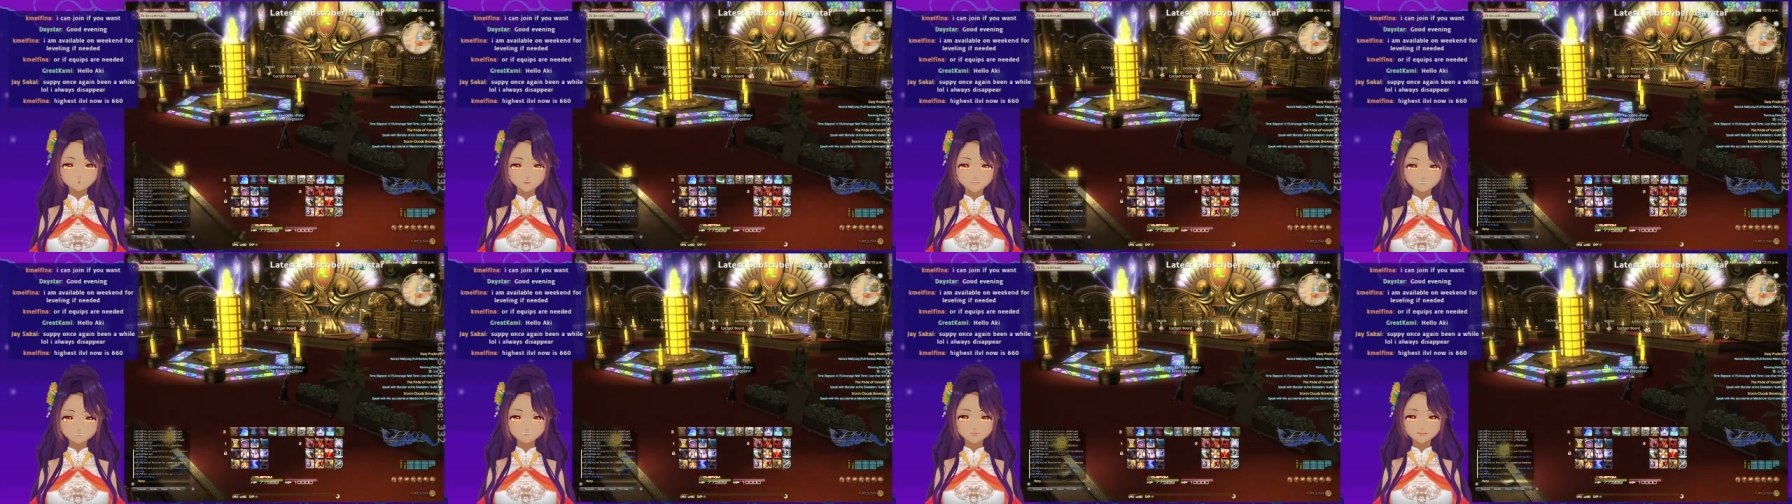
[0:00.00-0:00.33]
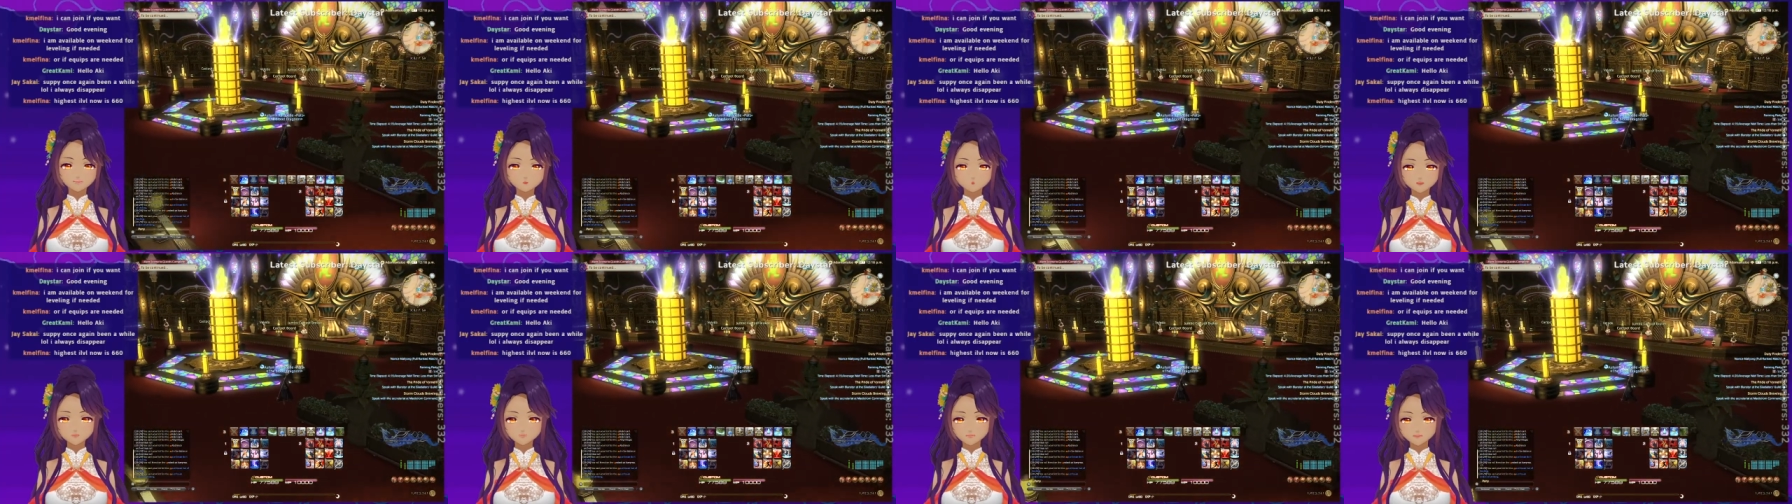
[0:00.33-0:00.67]
Actually,
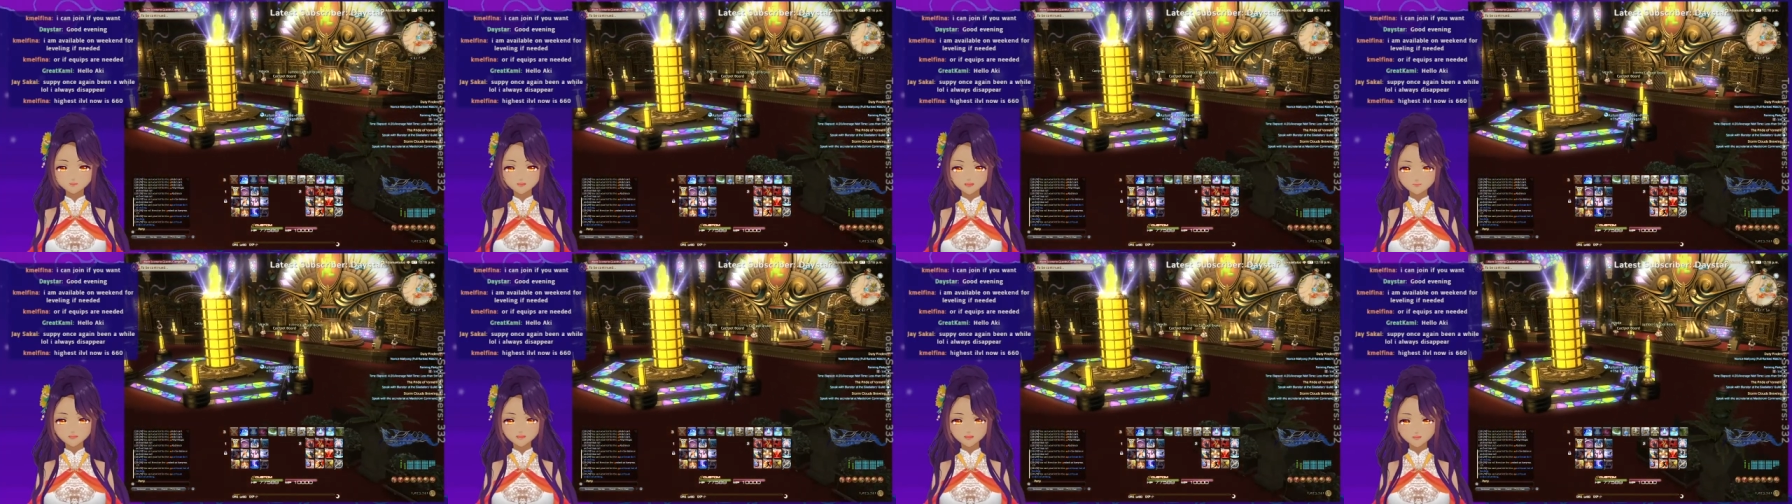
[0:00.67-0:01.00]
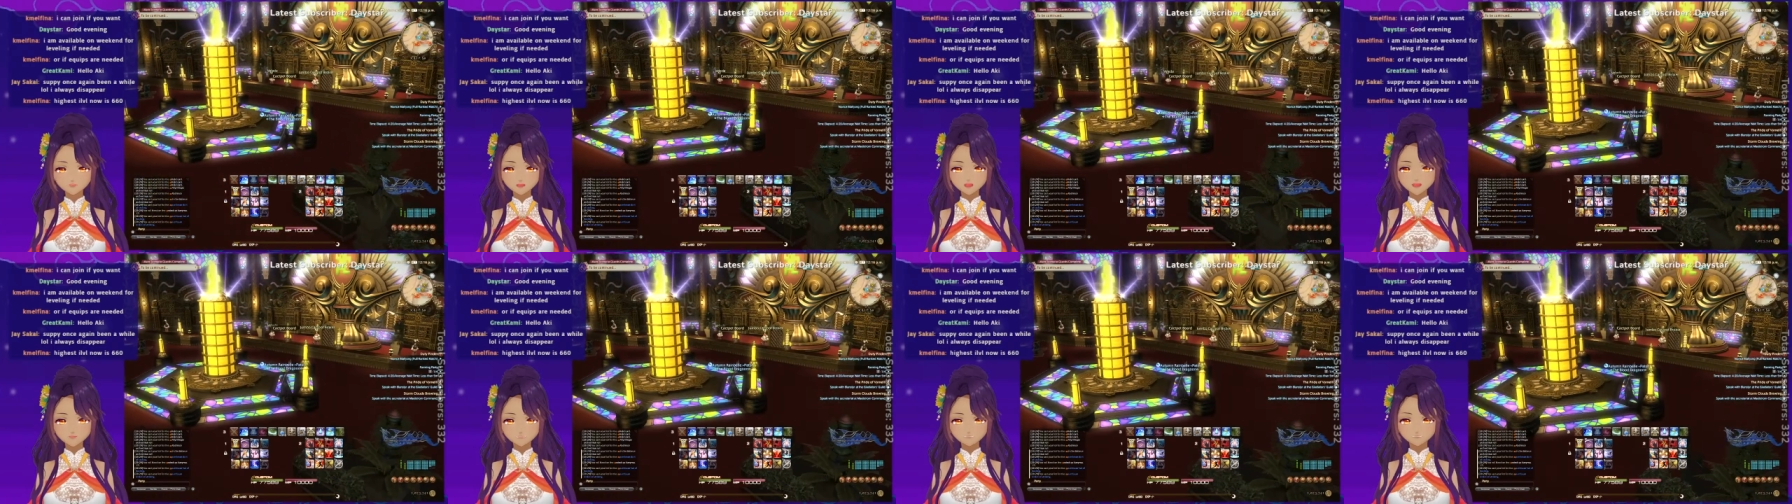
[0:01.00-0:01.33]
I'm wondering how
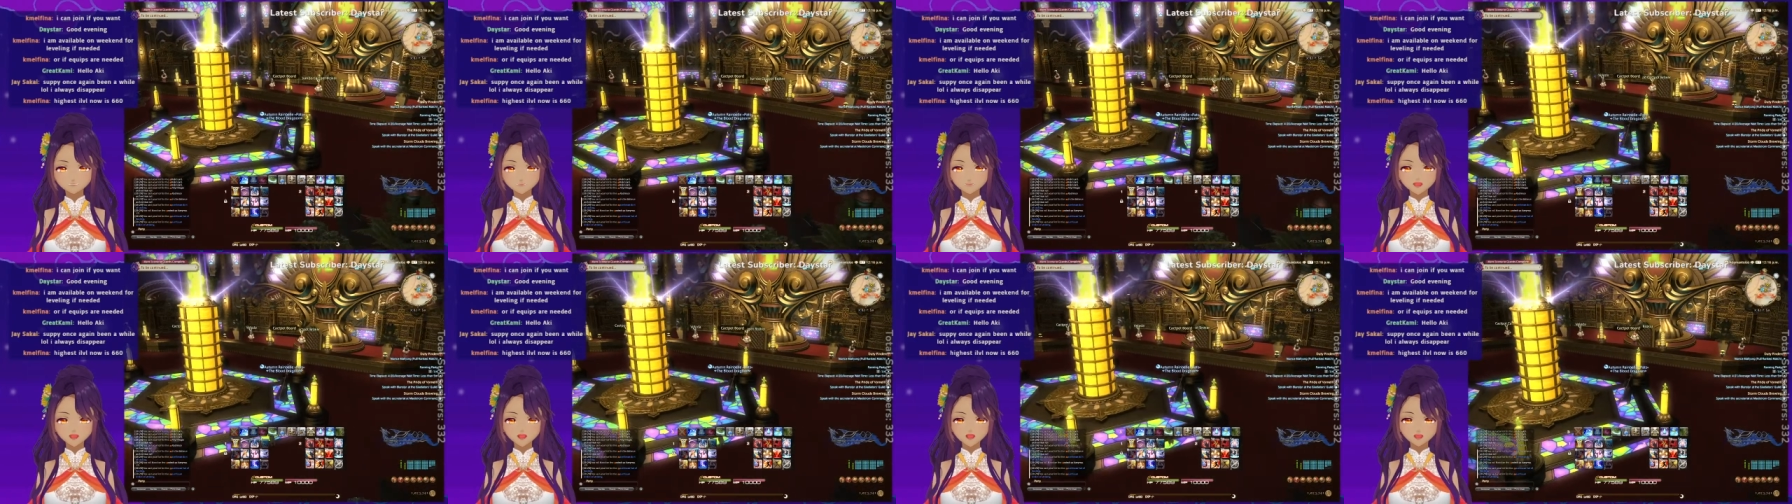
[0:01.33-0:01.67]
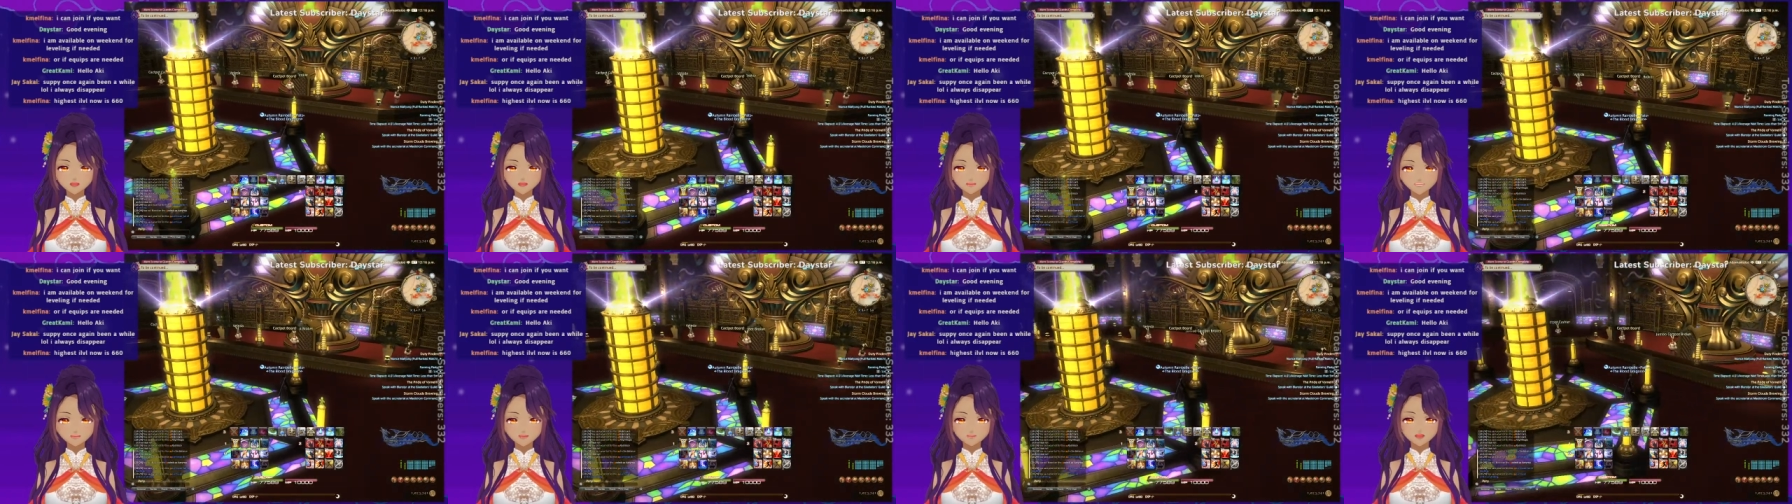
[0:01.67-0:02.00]
much the
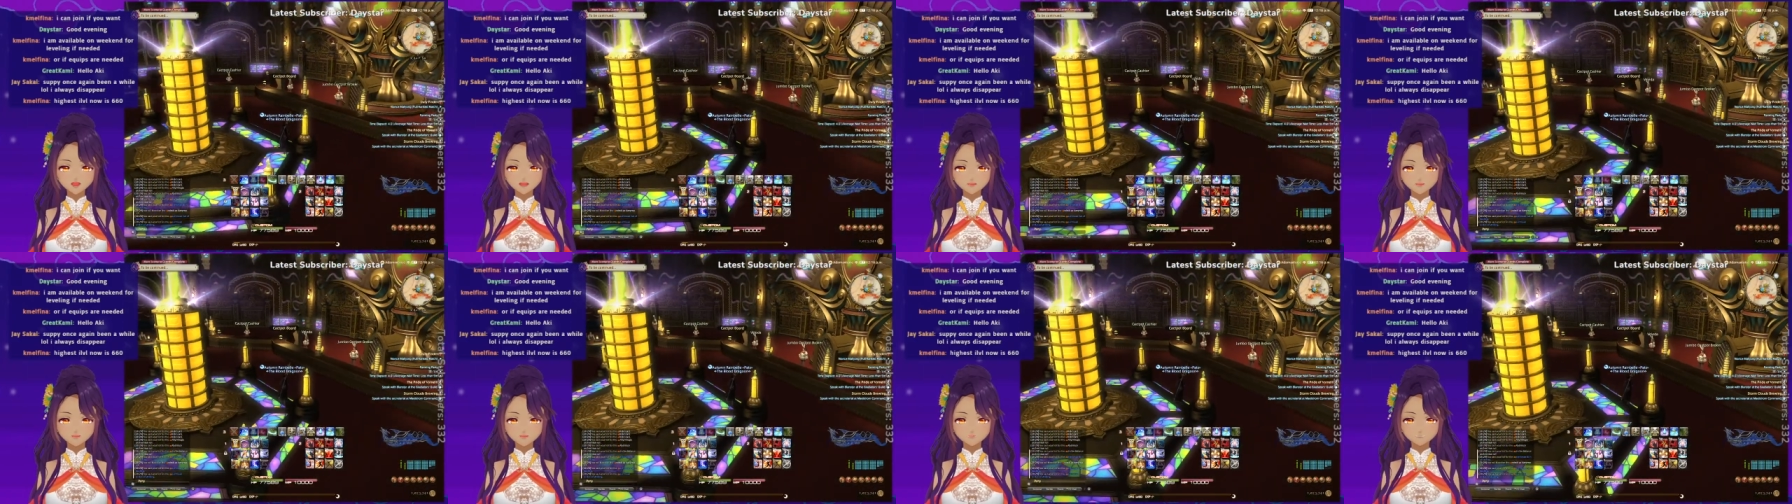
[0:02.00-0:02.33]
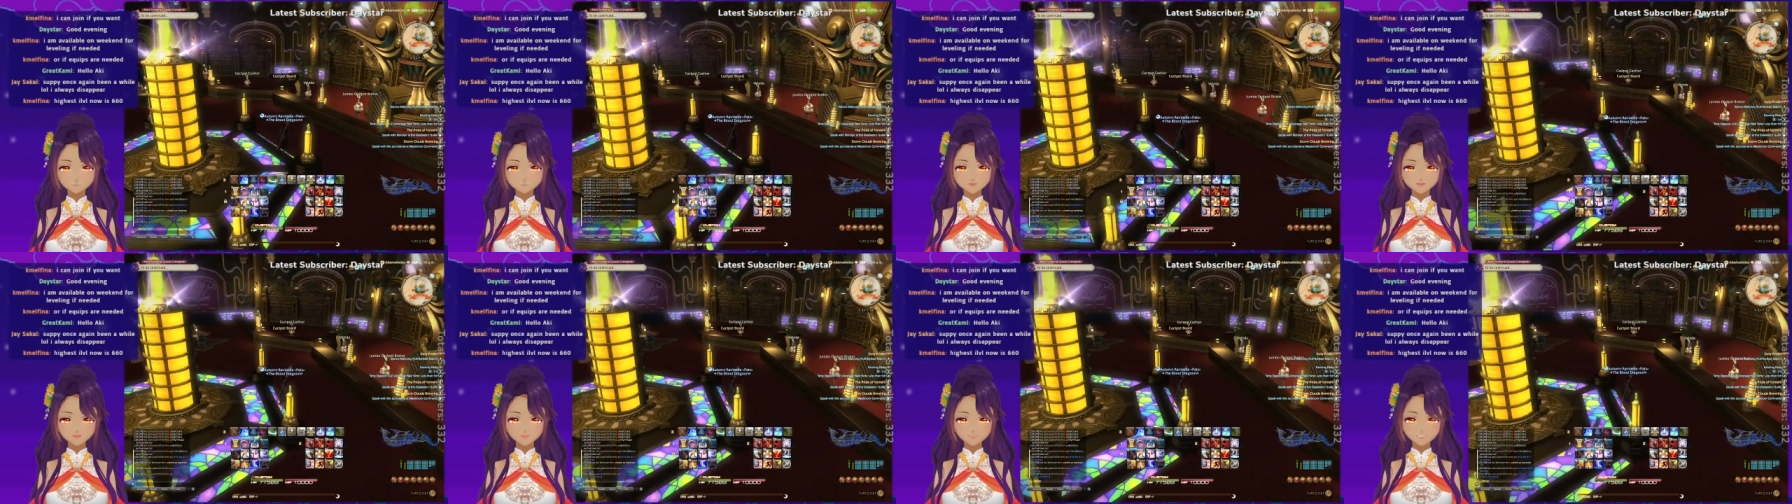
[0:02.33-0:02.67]
cacpot is
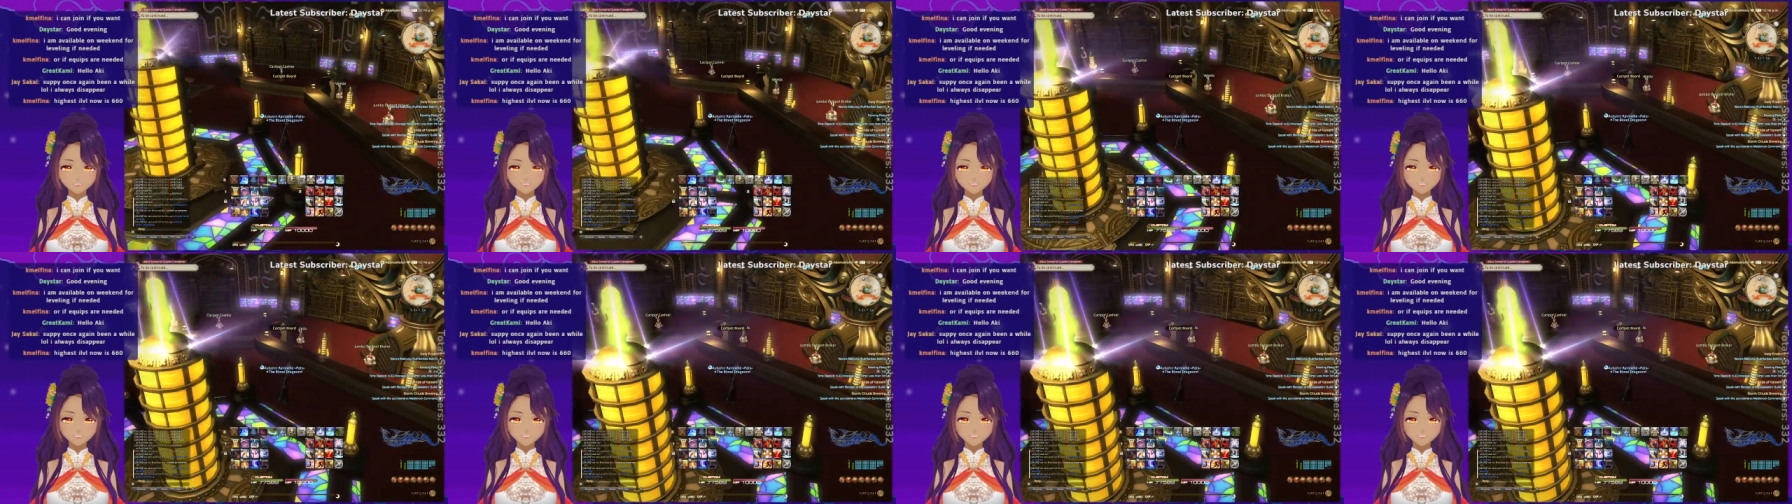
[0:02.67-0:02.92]
today.